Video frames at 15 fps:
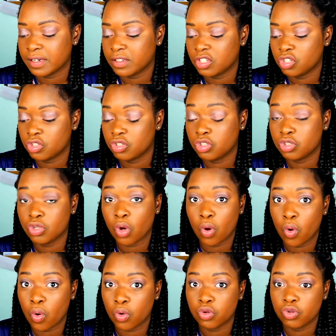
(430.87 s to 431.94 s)
It's
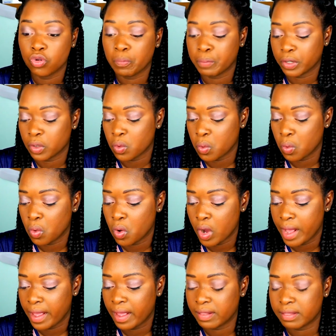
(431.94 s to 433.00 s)
so super cool.
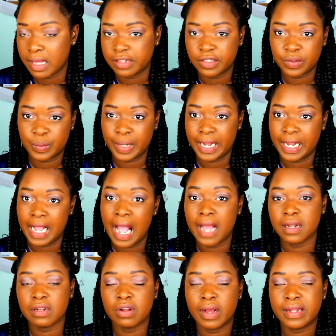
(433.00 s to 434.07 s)
And that's what I
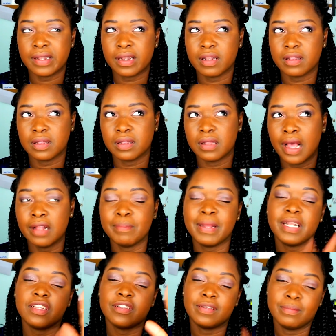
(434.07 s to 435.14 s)
kind of, no, I did it, I
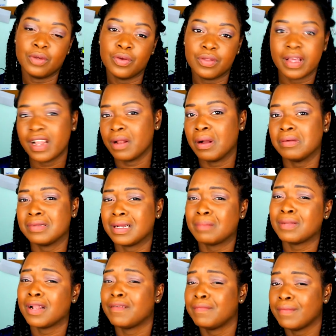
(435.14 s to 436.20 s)
made it smooth. And I was like,
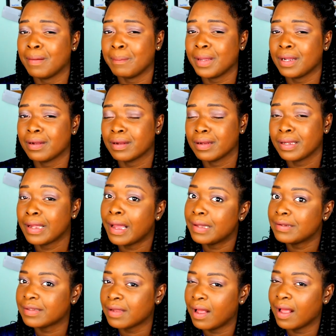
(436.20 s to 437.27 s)
I'm not a filmmaker yet.